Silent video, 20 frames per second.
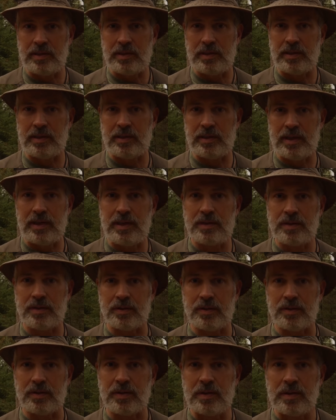in
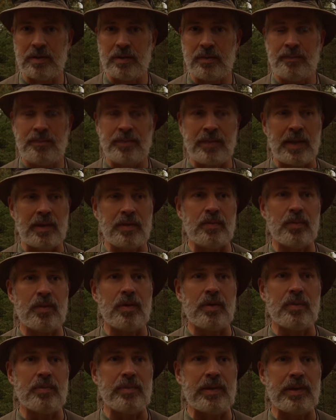nature, then
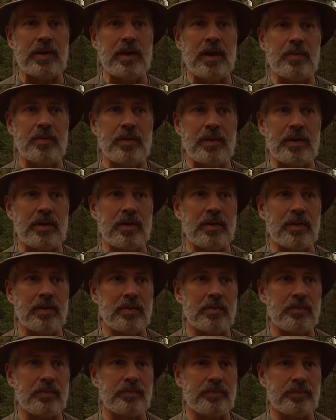we're becoming
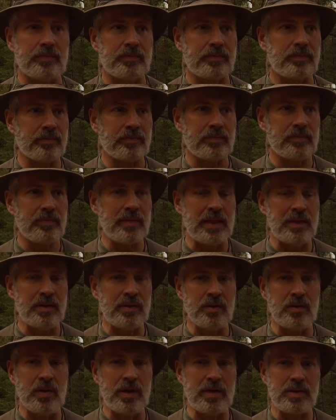
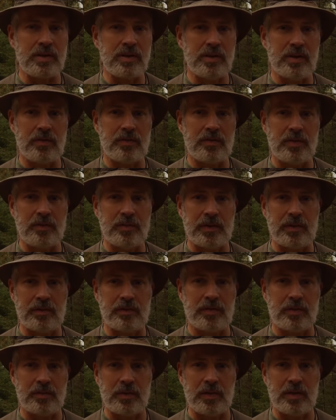too isolated from it,
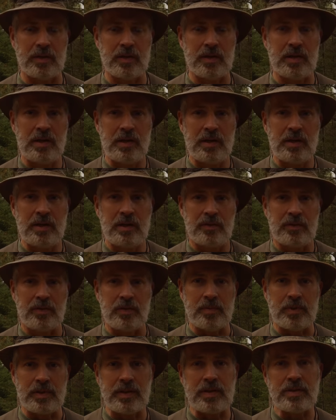from our
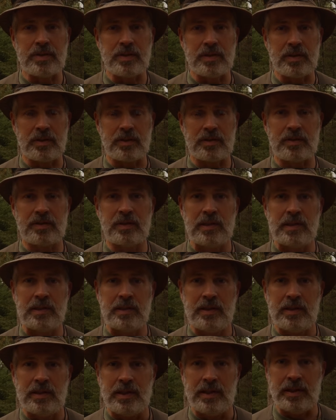instincts,
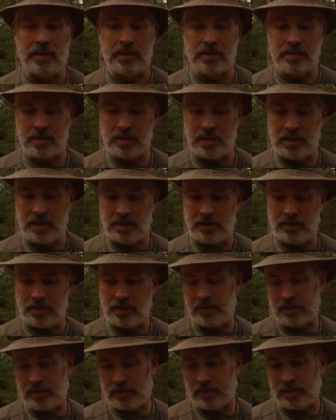and it's
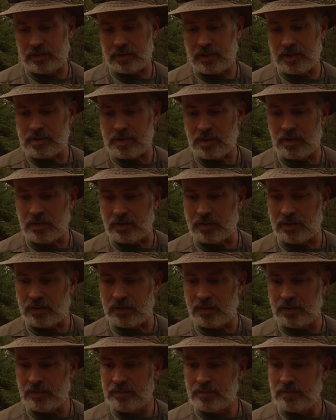I don't think that's
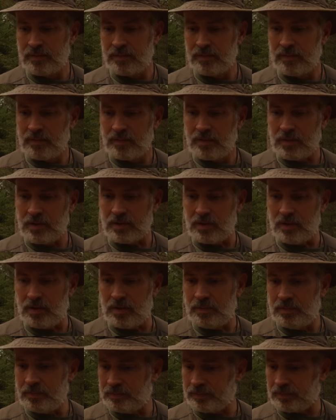healthy. So,